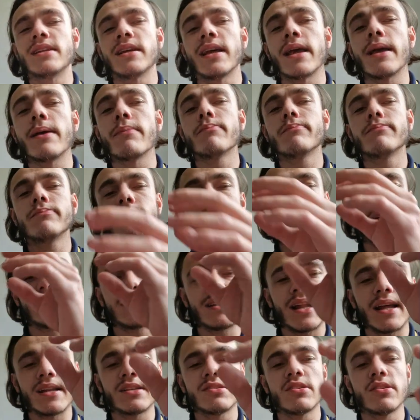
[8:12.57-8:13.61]
to him. That's
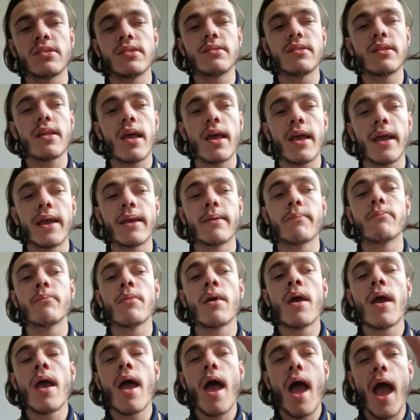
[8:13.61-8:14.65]
down to him
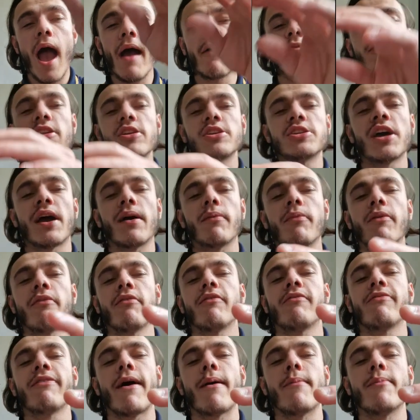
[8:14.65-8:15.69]
having a chat with
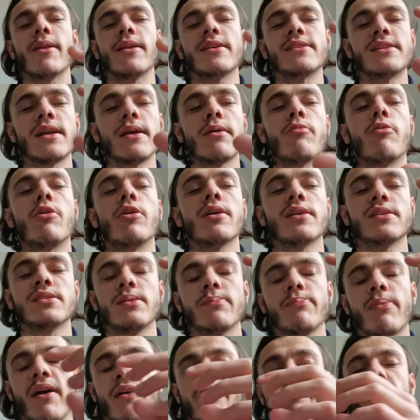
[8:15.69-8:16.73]
his family, see what is the
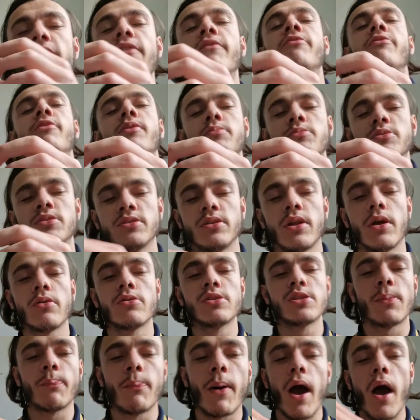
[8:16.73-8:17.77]
best thing for him to do.
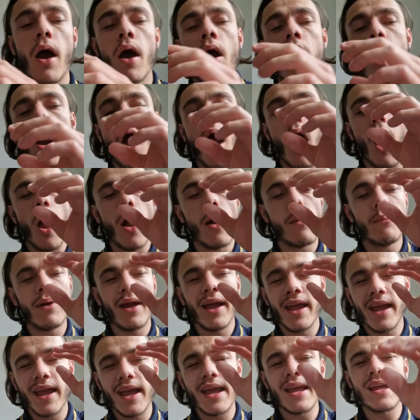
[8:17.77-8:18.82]
So, but it
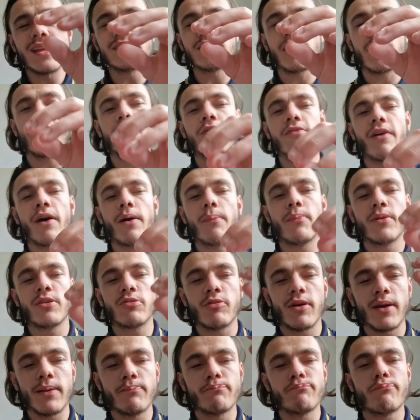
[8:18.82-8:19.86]
is over
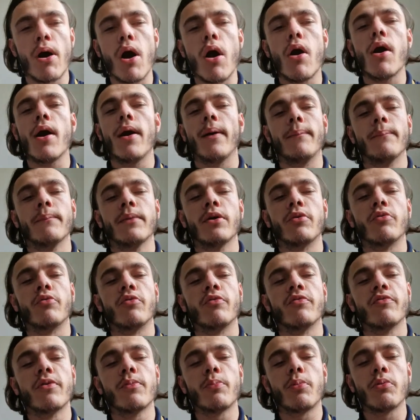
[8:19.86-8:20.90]
between Bart and Millwall
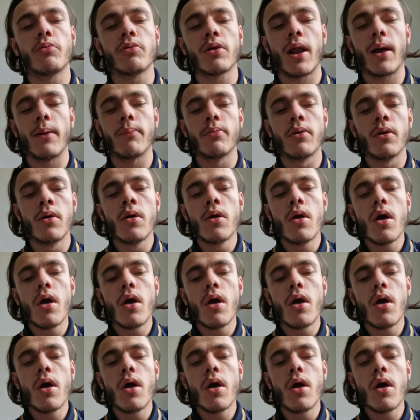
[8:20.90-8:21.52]
Football Club.